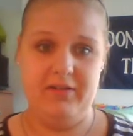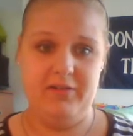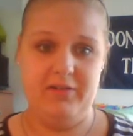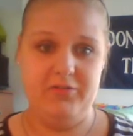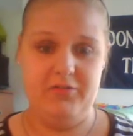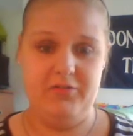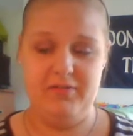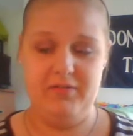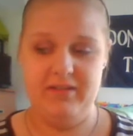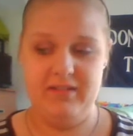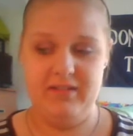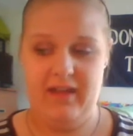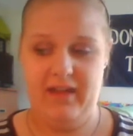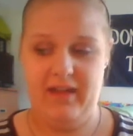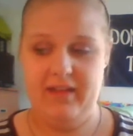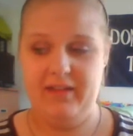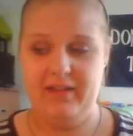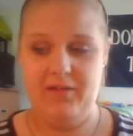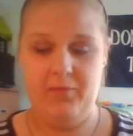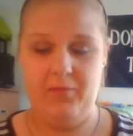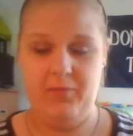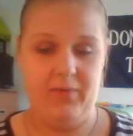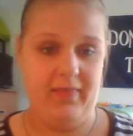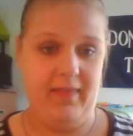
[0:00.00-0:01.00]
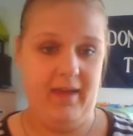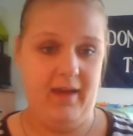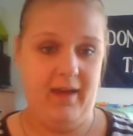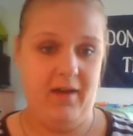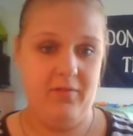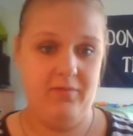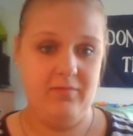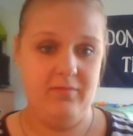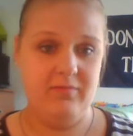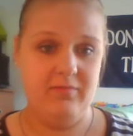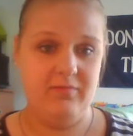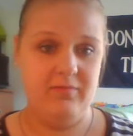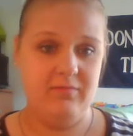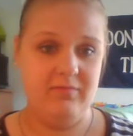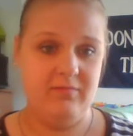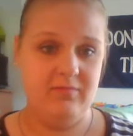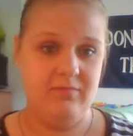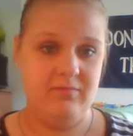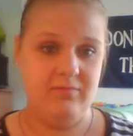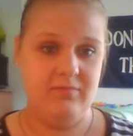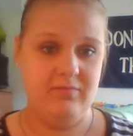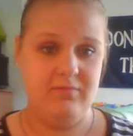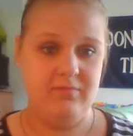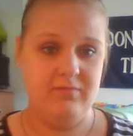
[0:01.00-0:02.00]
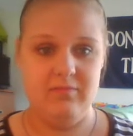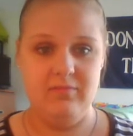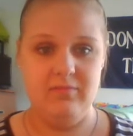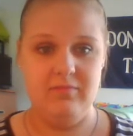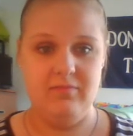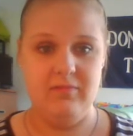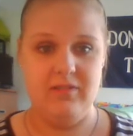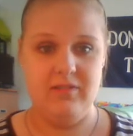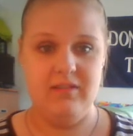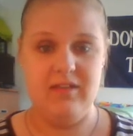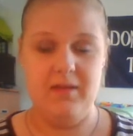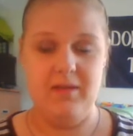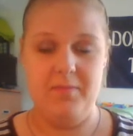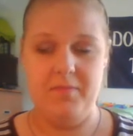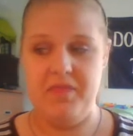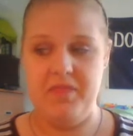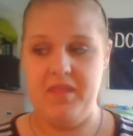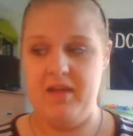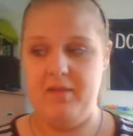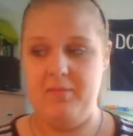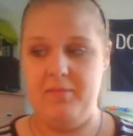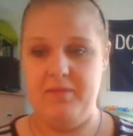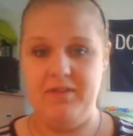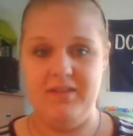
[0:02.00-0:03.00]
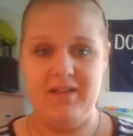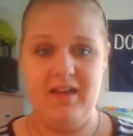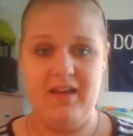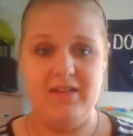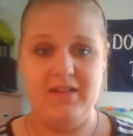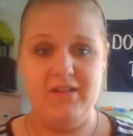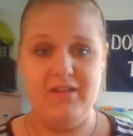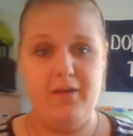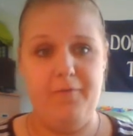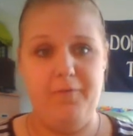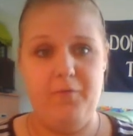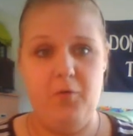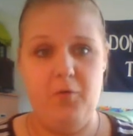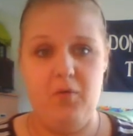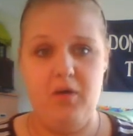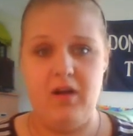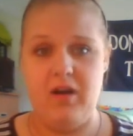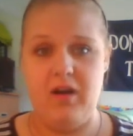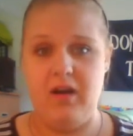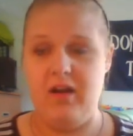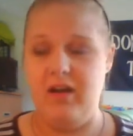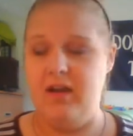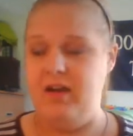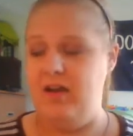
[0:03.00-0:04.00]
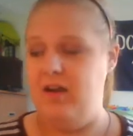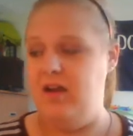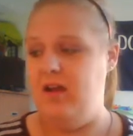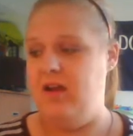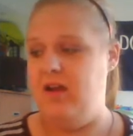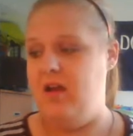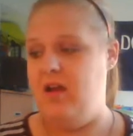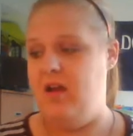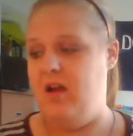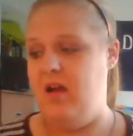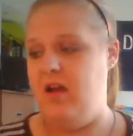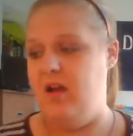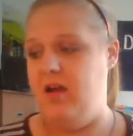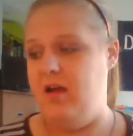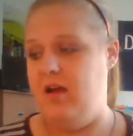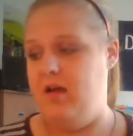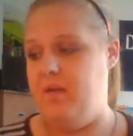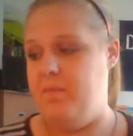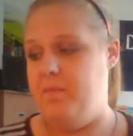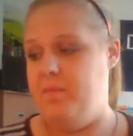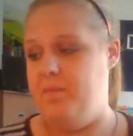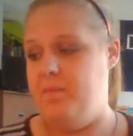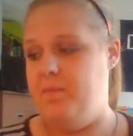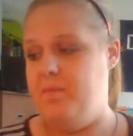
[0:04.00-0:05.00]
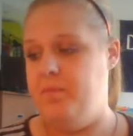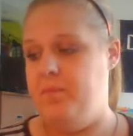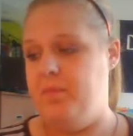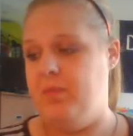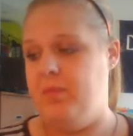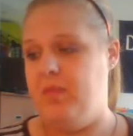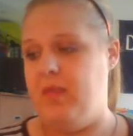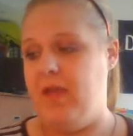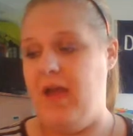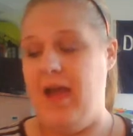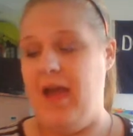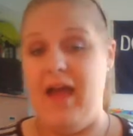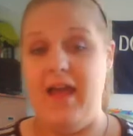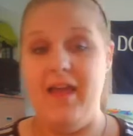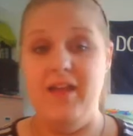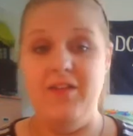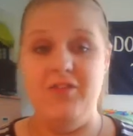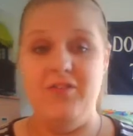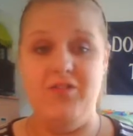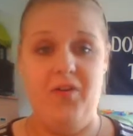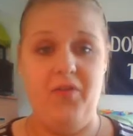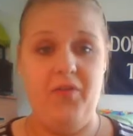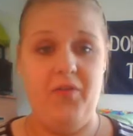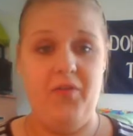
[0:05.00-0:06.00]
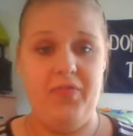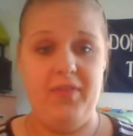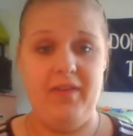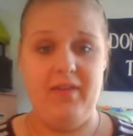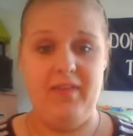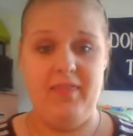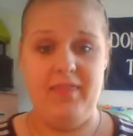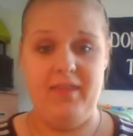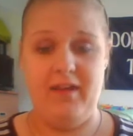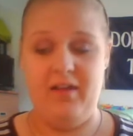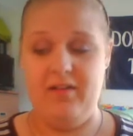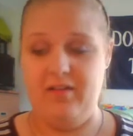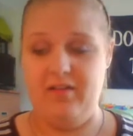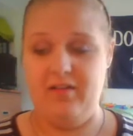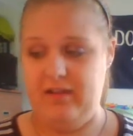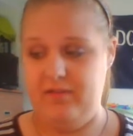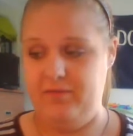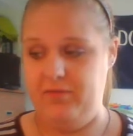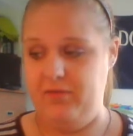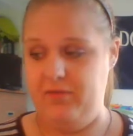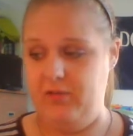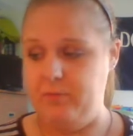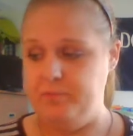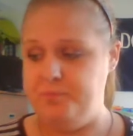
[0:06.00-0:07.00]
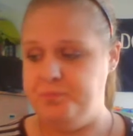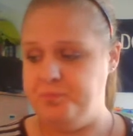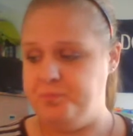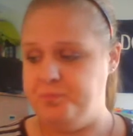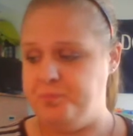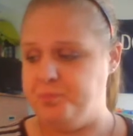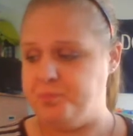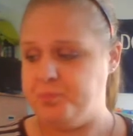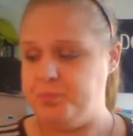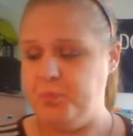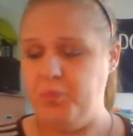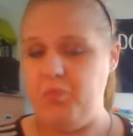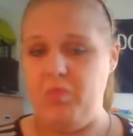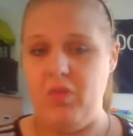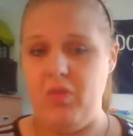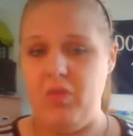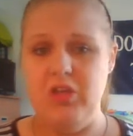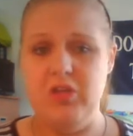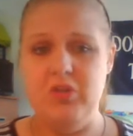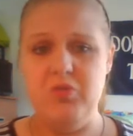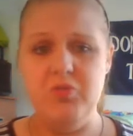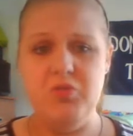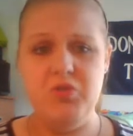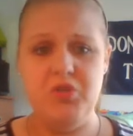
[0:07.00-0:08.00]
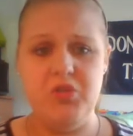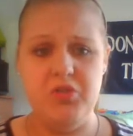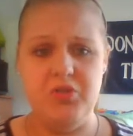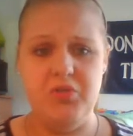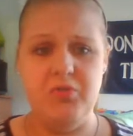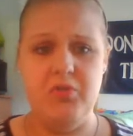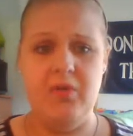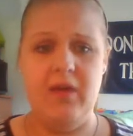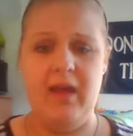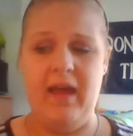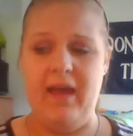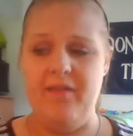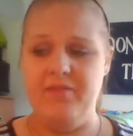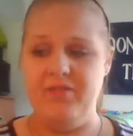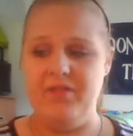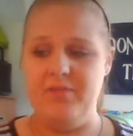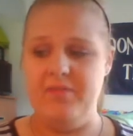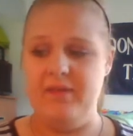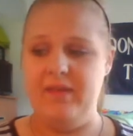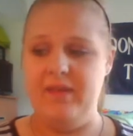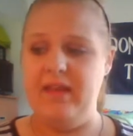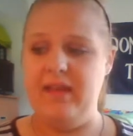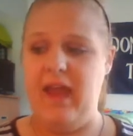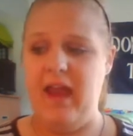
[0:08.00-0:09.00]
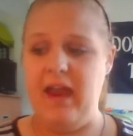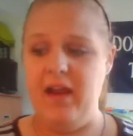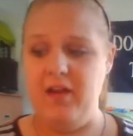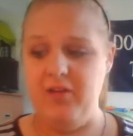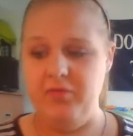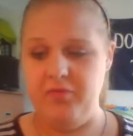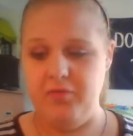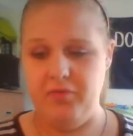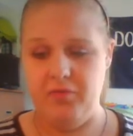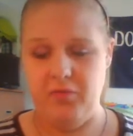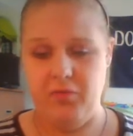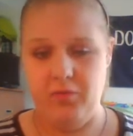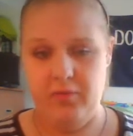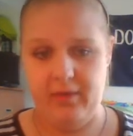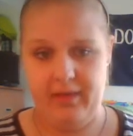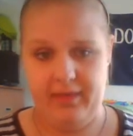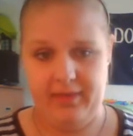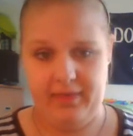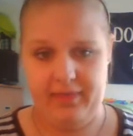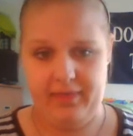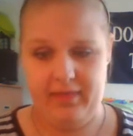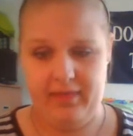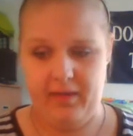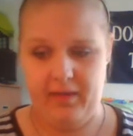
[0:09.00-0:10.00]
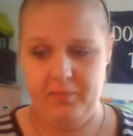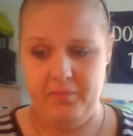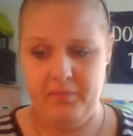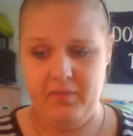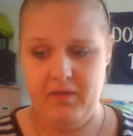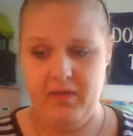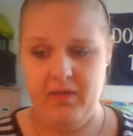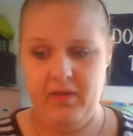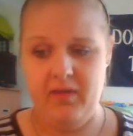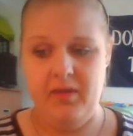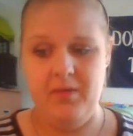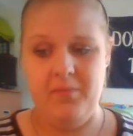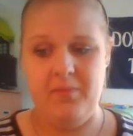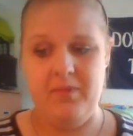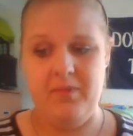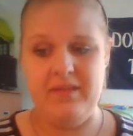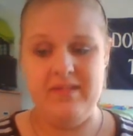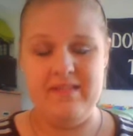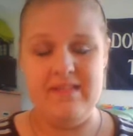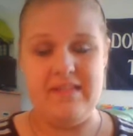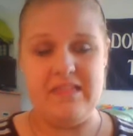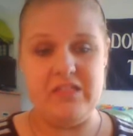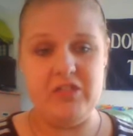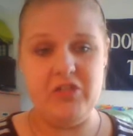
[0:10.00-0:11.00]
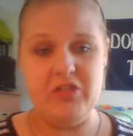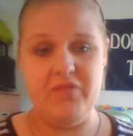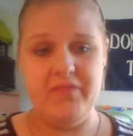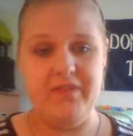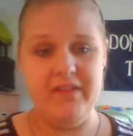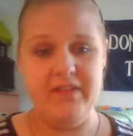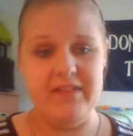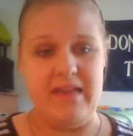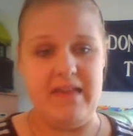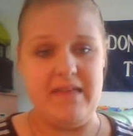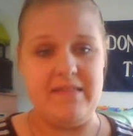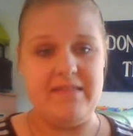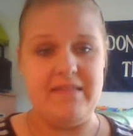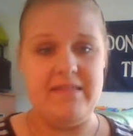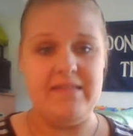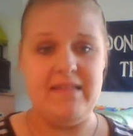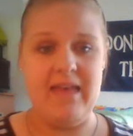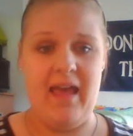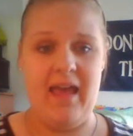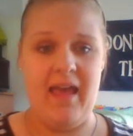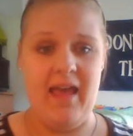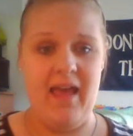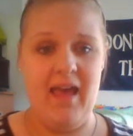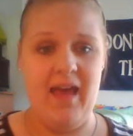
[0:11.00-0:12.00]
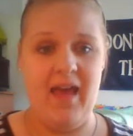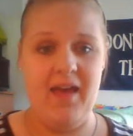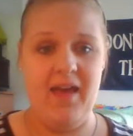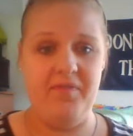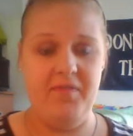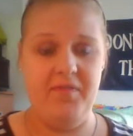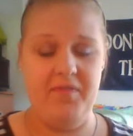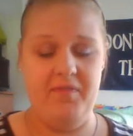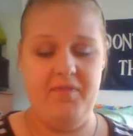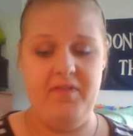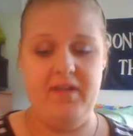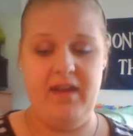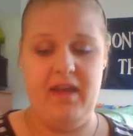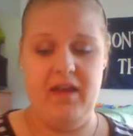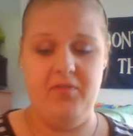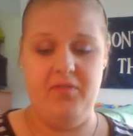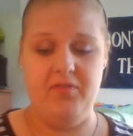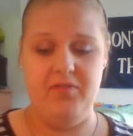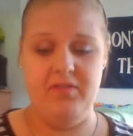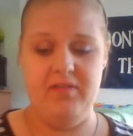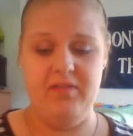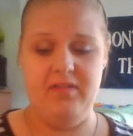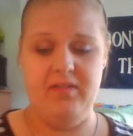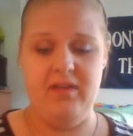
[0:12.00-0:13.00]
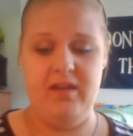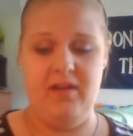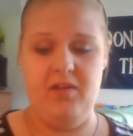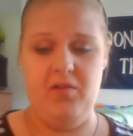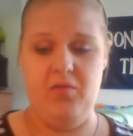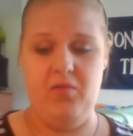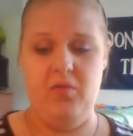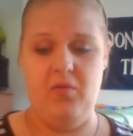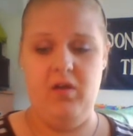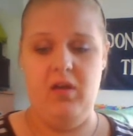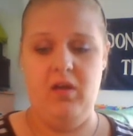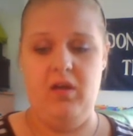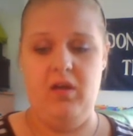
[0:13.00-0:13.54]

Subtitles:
or tuna salad without something besides a fork. I don't think they're evil. You do have to be careful with them because the serving size is a half of an ounce. Now,